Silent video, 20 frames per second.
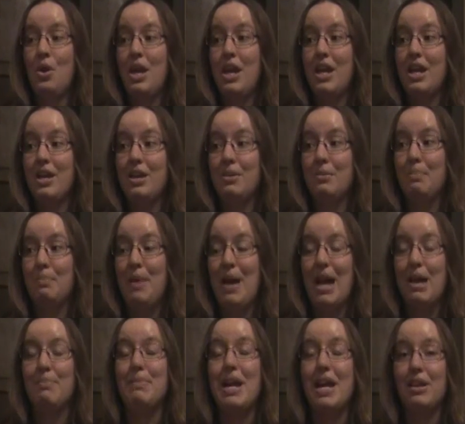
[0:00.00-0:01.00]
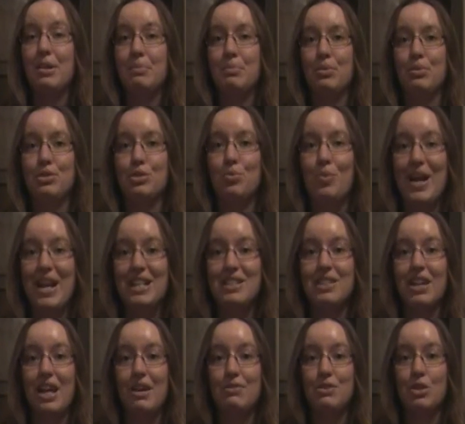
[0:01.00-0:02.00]
in Batman and Bruce
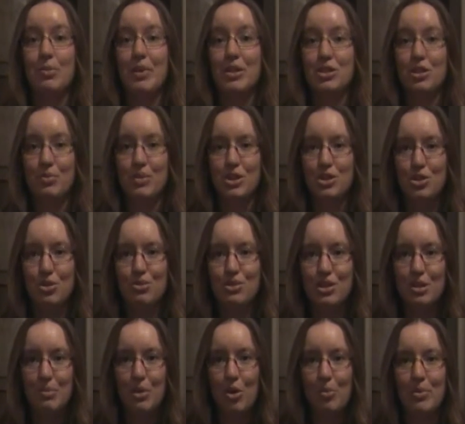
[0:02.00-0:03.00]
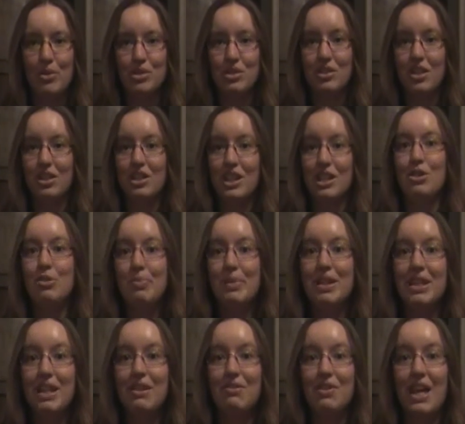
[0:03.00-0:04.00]
Wayne's life so much it reduced him to almost nothing. You
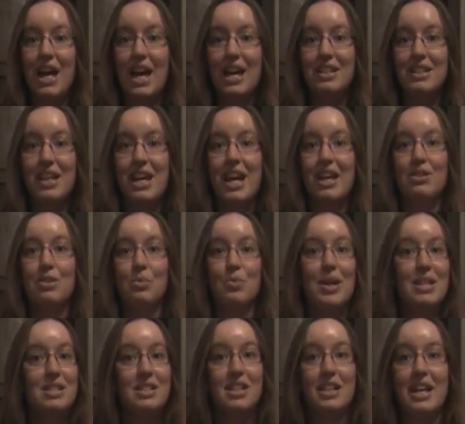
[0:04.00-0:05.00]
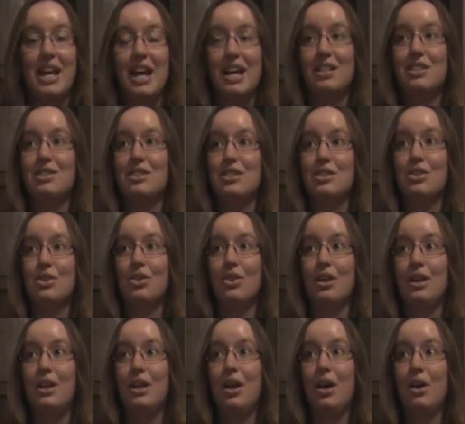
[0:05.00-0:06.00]
believe that. And the rest of the cast is
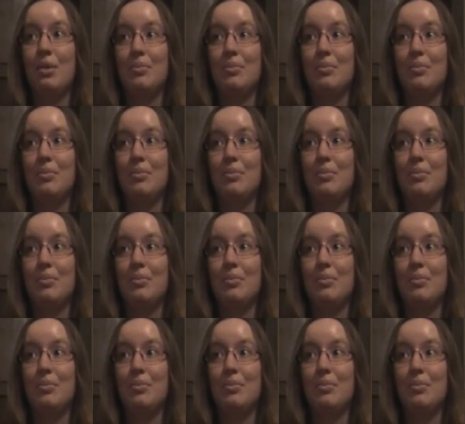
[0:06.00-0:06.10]
good.